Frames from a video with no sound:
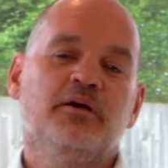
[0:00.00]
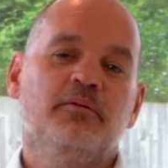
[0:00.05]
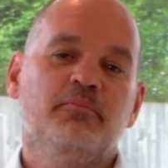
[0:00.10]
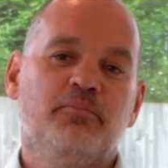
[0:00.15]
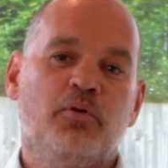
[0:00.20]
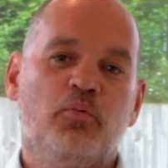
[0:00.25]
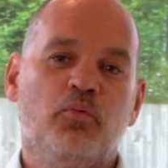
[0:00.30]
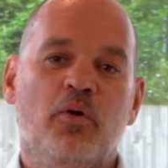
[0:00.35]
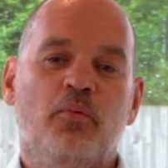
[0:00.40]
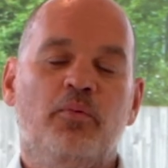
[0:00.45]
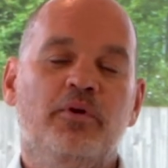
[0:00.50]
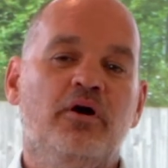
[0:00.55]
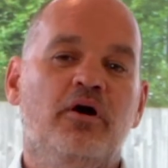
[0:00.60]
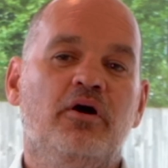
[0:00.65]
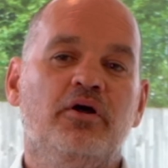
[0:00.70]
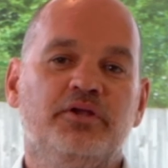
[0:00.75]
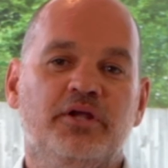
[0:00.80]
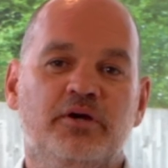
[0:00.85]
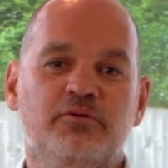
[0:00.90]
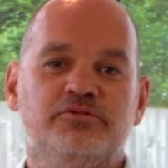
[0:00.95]
But what we are
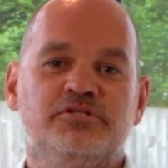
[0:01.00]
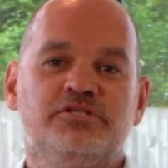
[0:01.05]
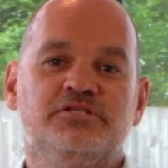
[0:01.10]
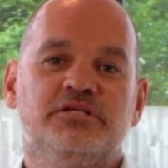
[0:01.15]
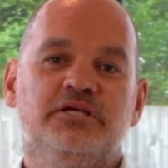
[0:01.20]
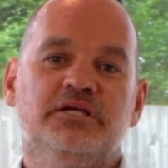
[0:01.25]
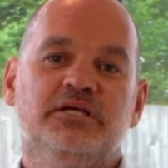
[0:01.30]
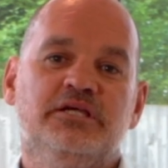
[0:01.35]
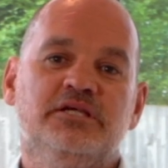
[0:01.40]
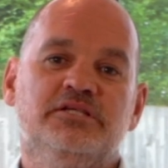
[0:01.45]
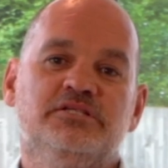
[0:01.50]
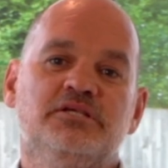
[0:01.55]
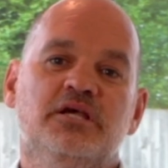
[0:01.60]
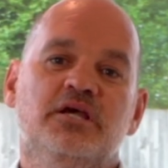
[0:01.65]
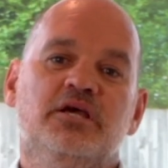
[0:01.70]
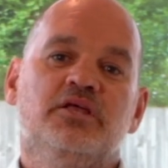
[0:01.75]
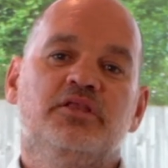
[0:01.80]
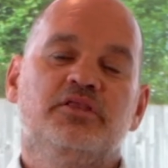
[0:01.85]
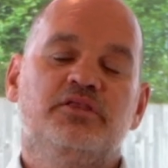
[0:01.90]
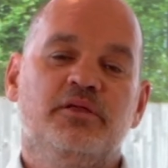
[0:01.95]
noticing is
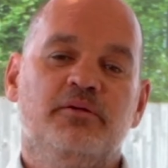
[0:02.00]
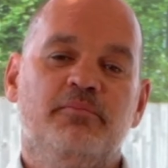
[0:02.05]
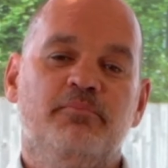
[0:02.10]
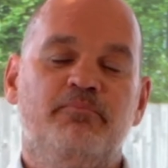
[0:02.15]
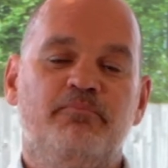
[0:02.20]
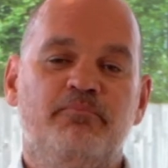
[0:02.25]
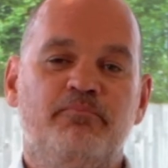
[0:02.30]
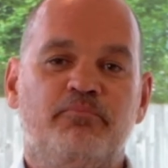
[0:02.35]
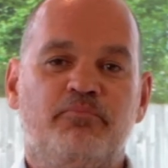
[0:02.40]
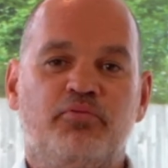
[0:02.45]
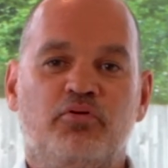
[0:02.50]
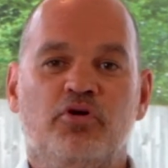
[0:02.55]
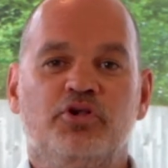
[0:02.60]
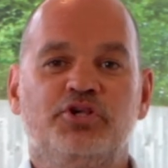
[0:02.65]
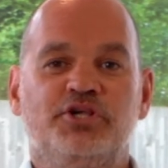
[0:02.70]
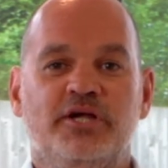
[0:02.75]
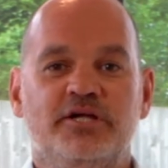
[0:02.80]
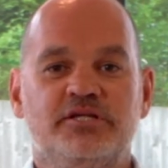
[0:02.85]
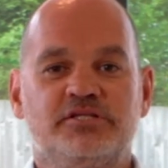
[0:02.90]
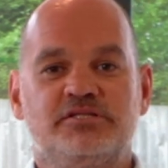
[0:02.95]
the
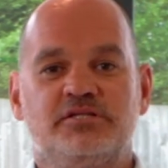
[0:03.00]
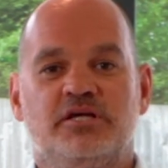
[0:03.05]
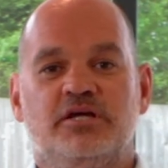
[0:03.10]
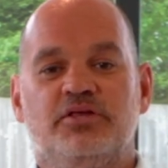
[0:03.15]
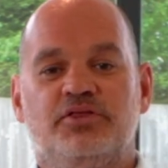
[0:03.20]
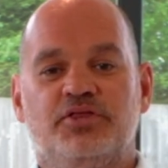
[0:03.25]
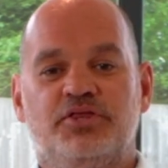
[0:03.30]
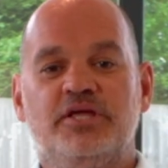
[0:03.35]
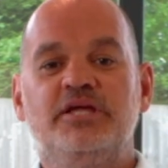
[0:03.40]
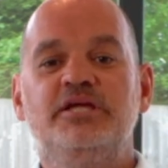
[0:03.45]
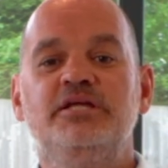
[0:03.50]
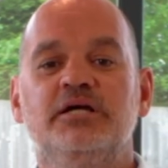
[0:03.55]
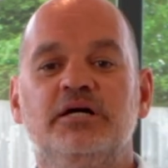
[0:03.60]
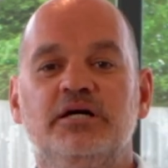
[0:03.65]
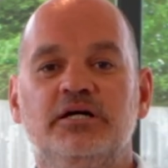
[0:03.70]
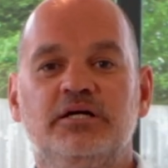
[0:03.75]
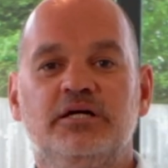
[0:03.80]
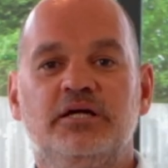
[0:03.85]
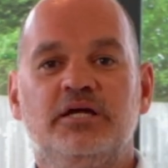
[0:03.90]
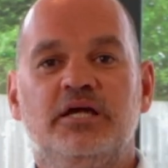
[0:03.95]
project
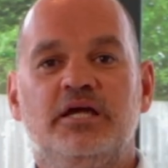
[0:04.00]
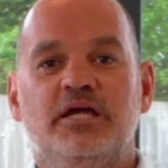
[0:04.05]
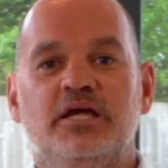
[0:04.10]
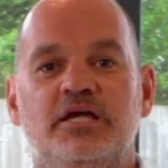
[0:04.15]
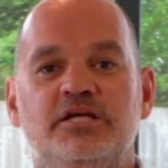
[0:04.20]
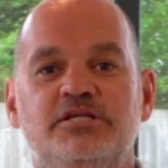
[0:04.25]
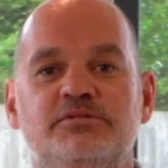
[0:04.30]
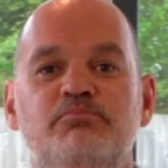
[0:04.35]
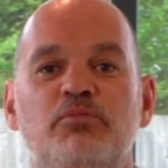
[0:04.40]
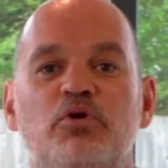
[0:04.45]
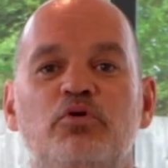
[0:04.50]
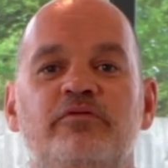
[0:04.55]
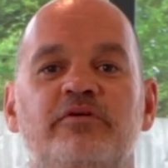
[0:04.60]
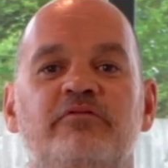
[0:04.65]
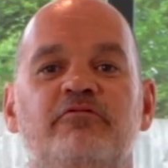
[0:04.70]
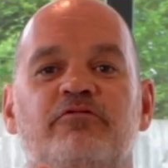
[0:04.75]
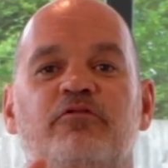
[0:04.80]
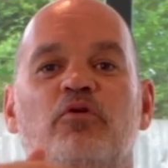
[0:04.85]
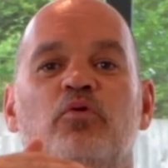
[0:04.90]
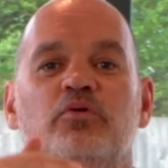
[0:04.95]
Athena is moving
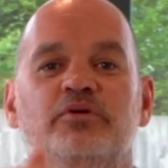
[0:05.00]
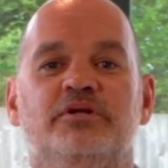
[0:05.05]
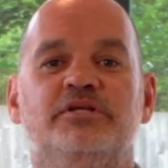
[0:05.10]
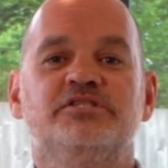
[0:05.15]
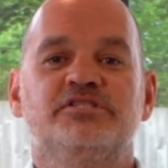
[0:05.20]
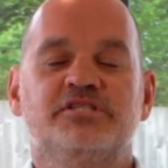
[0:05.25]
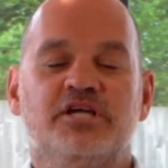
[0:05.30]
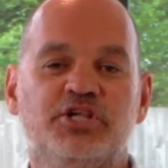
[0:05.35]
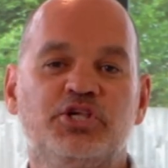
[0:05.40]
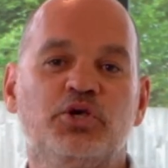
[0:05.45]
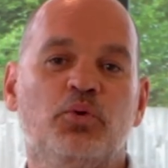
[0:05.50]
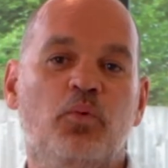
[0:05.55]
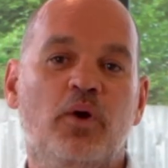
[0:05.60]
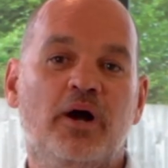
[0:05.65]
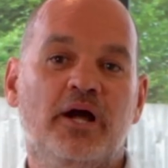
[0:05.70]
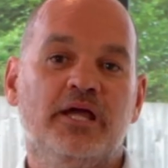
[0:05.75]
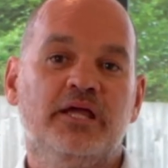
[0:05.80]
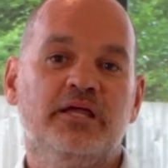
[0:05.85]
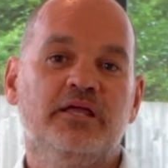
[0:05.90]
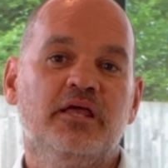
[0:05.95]
forward in such a
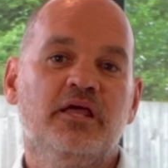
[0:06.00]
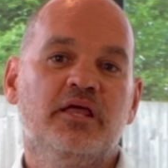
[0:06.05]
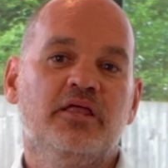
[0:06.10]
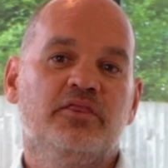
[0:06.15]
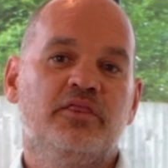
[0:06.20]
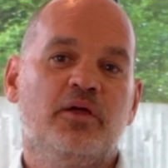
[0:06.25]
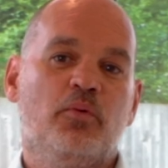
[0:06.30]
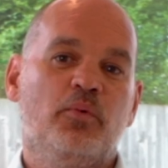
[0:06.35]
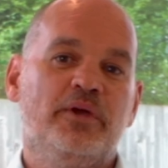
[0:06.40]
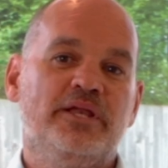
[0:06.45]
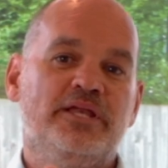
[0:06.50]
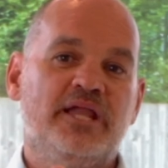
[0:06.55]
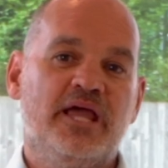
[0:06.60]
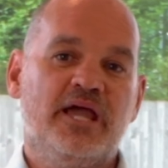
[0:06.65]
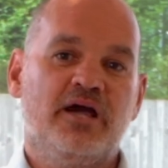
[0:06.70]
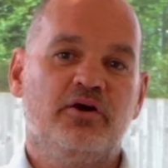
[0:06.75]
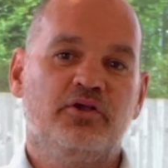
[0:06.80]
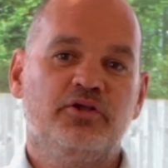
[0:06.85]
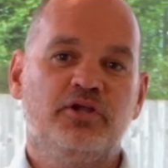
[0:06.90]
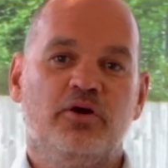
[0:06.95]
way that we
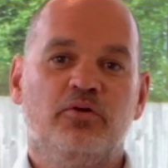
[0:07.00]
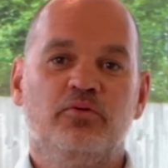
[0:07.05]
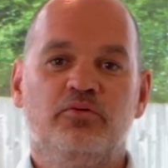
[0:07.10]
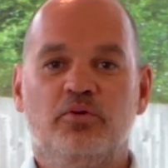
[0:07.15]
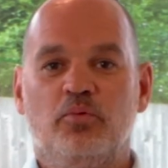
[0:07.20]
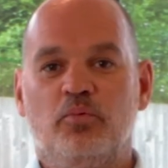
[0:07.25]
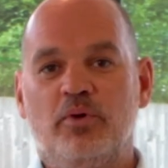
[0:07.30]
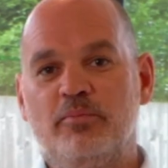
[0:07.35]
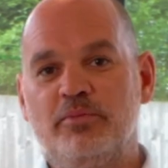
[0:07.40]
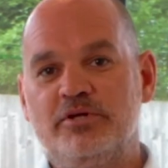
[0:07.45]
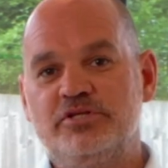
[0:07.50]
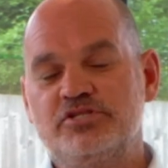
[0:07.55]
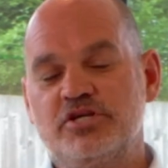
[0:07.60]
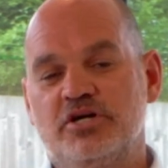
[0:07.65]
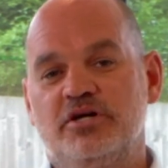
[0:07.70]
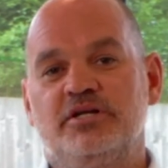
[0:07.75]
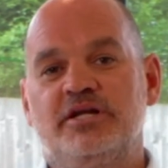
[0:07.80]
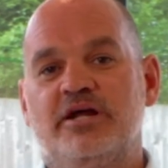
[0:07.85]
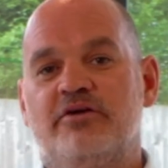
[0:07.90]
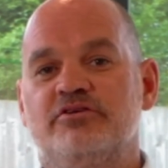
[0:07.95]
now know that when we
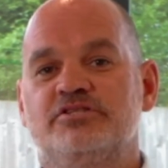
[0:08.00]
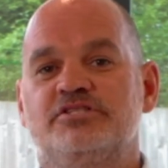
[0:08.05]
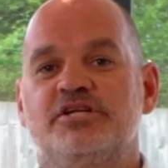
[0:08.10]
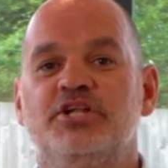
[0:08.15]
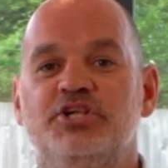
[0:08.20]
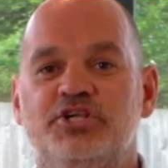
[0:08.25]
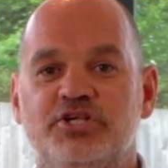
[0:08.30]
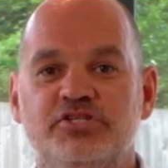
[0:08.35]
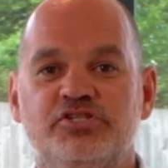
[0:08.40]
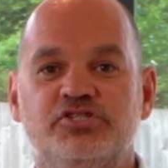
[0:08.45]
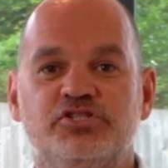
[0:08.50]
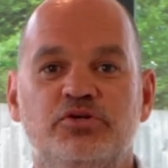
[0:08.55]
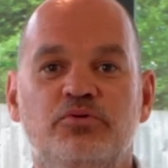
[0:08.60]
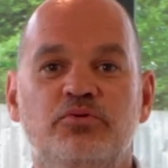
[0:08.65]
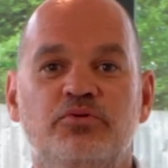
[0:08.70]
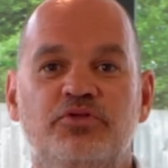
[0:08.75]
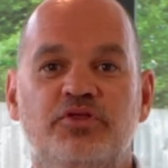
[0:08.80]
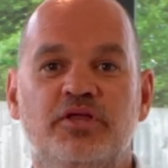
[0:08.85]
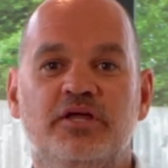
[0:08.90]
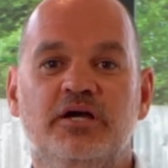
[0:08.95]
turn our attentions to
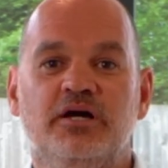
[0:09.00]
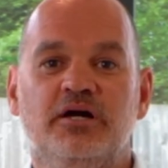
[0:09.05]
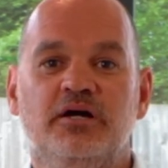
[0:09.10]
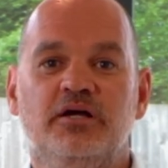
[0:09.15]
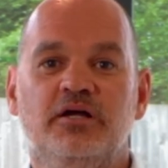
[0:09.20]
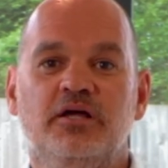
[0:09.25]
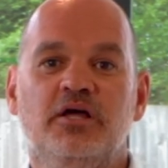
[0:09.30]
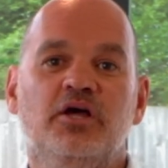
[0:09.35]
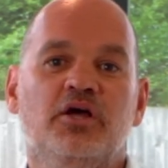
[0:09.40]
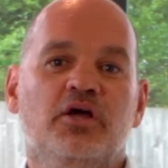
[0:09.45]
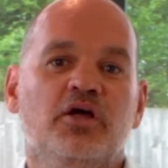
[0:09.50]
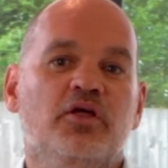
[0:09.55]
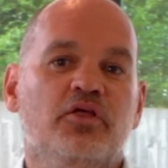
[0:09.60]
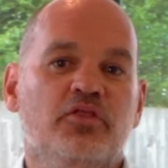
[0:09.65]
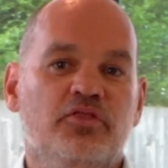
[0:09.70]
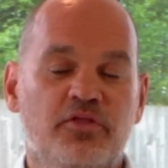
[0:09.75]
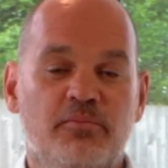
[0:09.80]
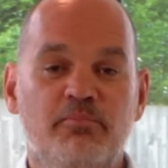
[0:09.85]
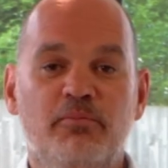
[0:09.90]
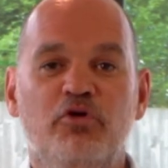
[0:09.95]
Thea,
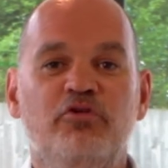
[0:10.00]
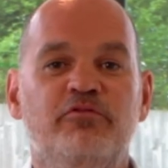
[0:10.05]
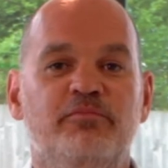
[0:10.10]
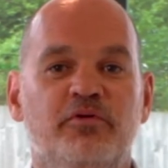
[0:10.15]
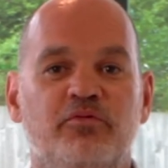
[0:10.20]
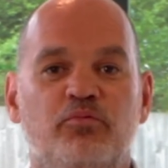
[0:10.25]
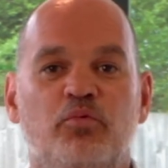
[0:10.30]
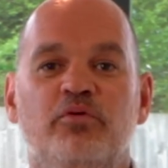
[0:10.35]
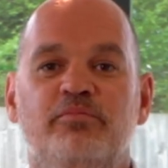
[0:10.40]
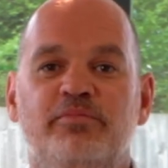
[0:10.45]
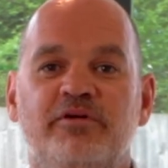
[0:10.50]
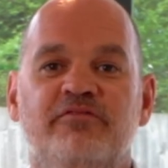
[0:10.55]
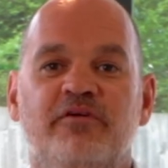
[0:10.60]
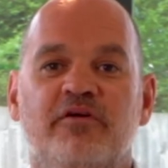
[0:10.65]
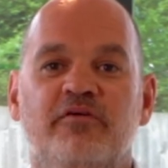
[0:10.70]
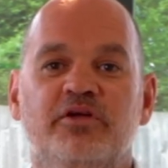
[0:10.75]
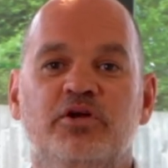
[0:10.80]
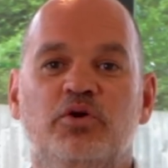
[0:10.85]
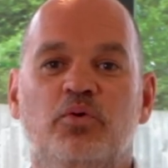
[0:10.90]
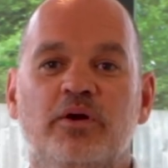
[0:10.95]
the movement will be
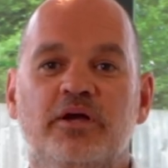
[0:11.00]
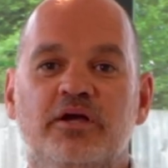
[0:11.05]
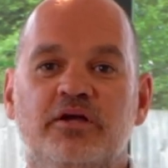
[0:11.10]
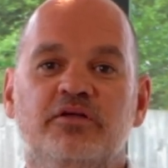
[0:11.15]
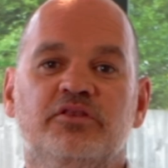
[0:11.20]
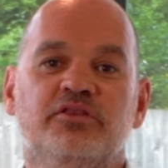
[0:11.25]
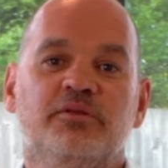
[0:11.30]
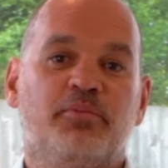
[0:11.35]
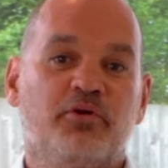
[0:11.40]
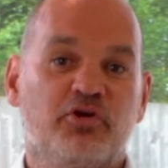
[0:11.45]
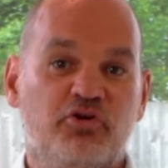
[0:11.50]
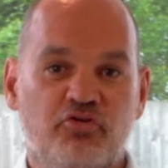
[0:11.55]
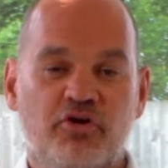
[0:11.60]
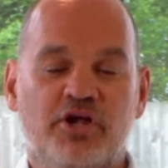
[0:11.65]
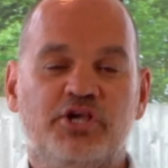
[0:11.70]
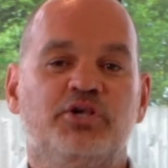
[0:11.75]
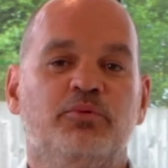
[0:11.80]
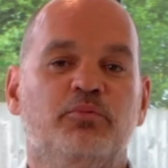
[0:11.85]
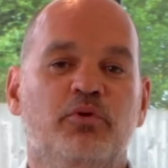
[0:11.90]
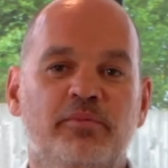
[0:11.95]
very quick. The
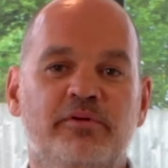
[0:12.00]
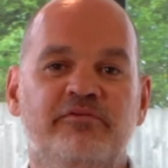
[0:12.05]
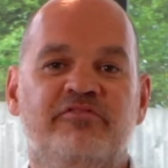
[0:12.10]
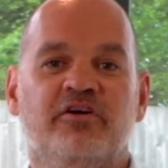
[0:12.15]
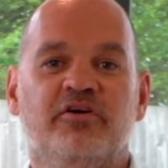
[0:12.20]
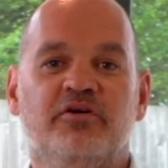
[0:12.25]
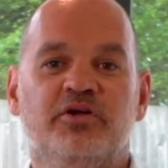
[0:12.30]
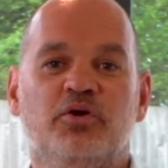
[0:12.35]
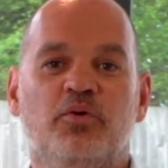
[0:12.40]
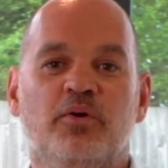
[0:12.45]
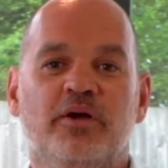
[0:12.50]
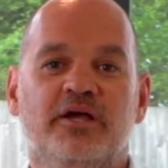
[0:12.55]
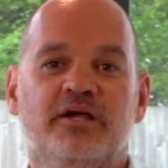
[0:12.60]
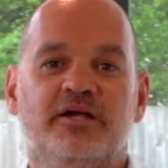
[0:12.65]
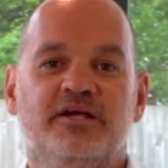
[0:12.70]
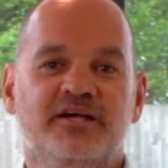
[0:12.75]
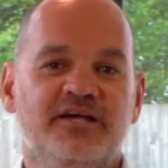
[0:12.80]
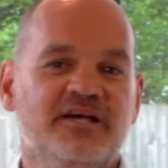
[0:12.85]
progression will be very quick.